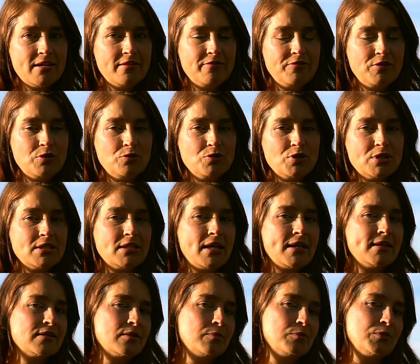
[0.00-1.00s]
If you just
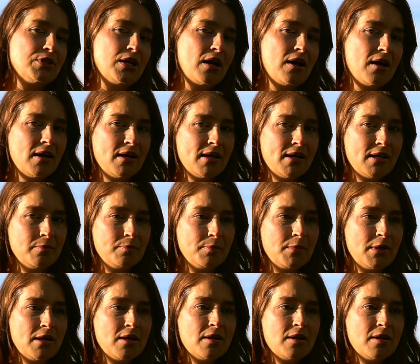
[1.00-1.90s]
take some time,